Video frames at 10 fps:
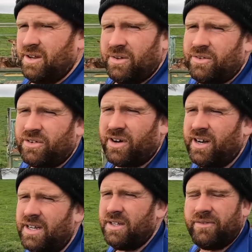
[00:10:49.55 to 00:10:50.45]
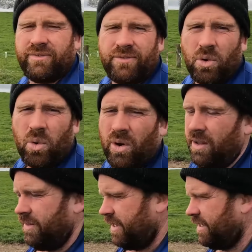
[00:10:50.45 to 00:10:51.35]
3, 4.
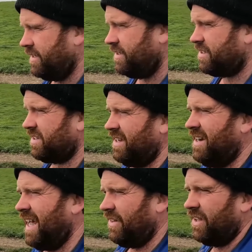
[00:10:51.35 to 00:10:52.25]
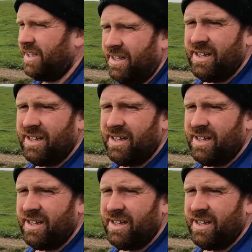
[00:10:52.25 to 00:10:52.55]
That is another